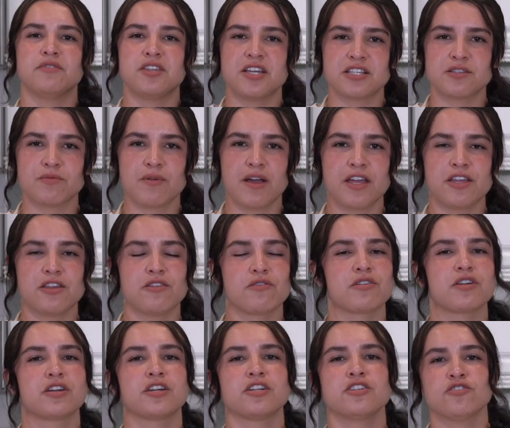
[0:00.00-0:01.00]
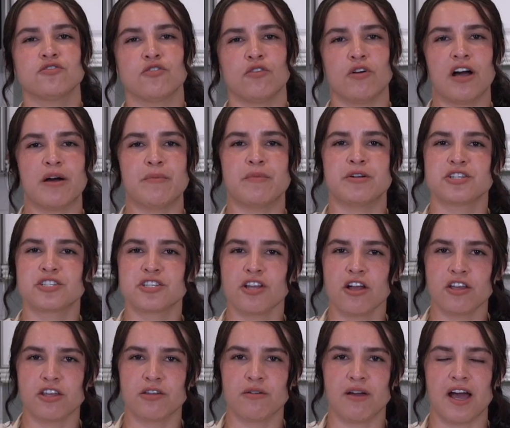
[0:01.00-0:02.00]
This way you can control how much
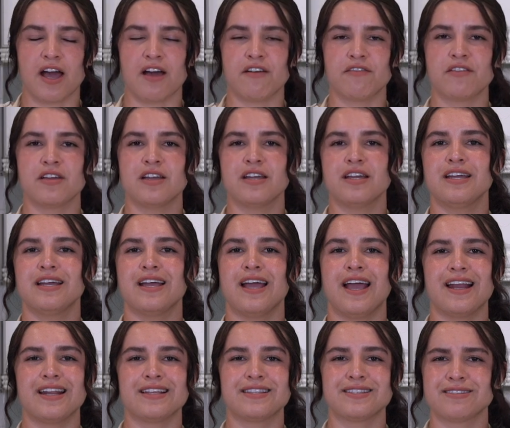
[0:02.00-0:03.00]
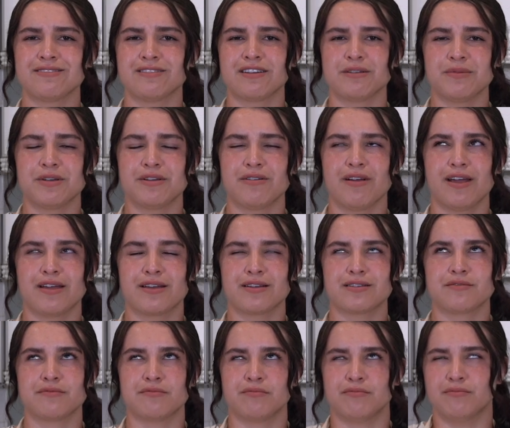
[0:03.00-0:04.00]
salt you have. And it's still gonna be great
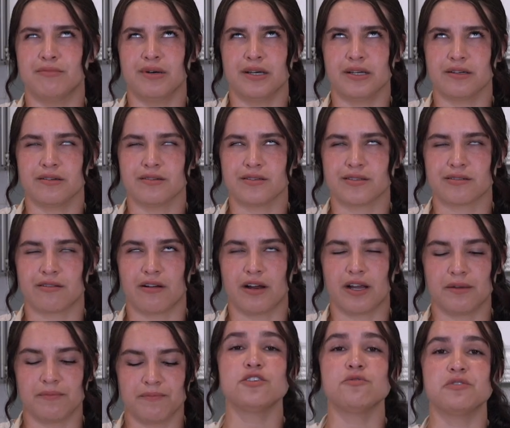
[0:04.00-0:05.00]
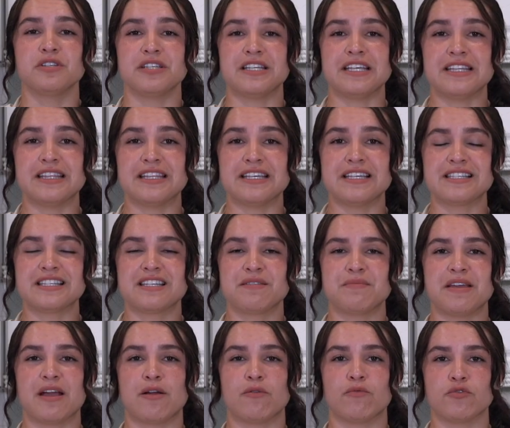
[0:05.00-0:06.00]
because butter is great. You will need this to
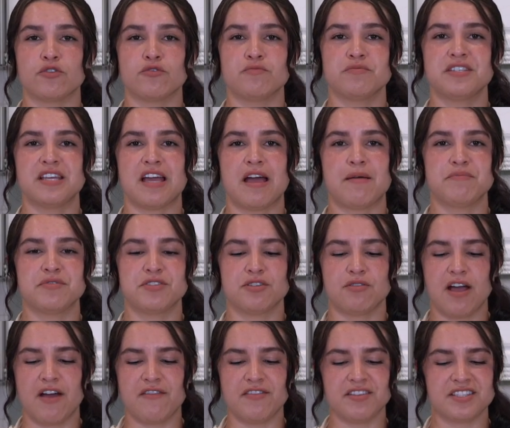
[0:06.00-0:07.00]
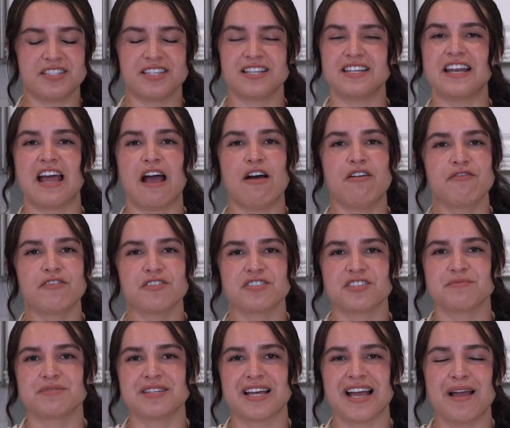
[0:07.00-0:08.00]
be at room temp, so have it sitting out for
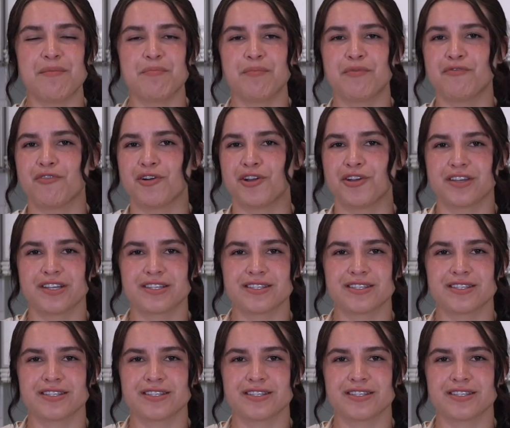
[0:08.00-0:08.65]
some time before you